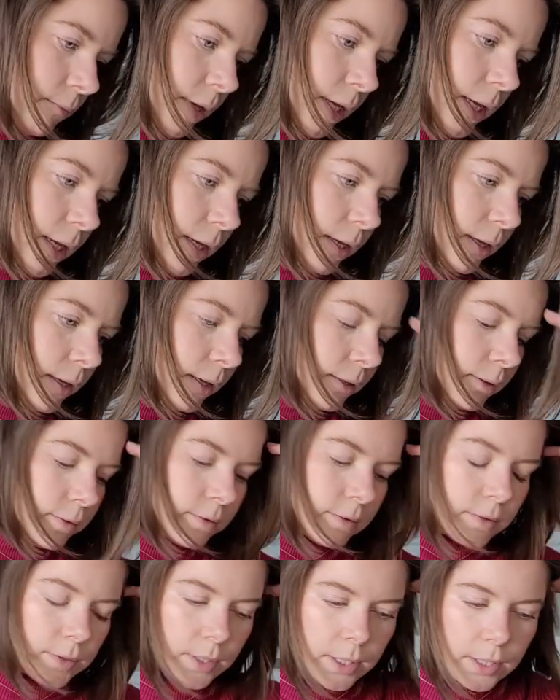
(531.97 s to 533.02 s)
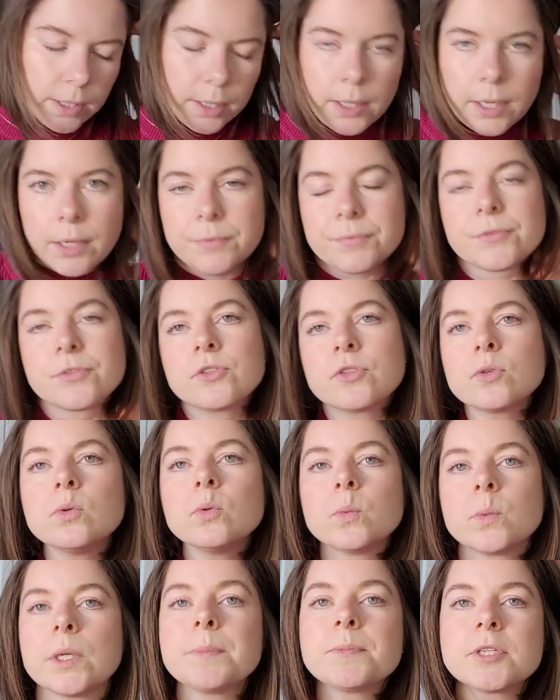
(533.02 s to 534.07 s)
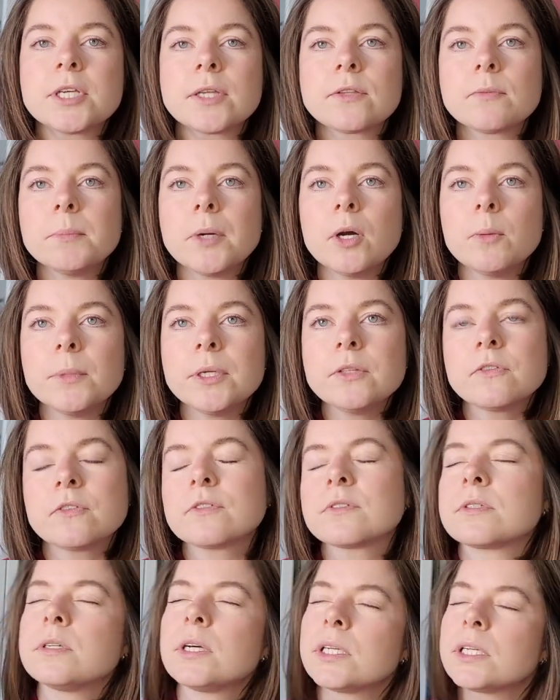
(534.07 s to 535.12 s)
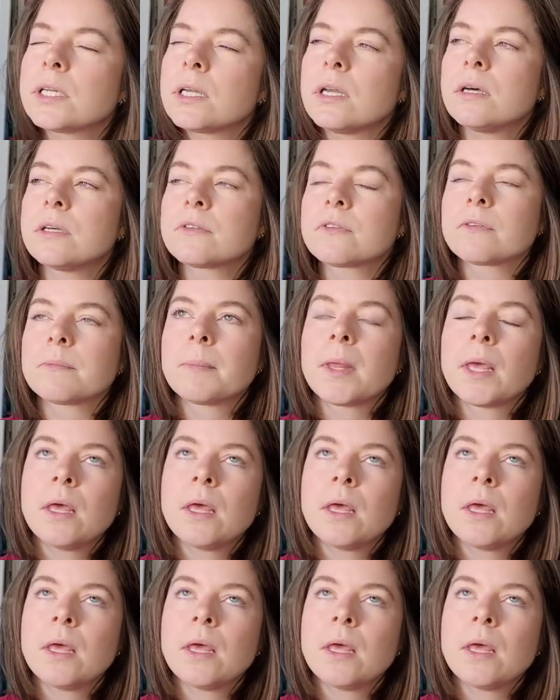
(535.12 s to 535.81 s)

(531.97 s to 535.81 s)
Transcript: And I have 2 WIPs at the moment, not a lot.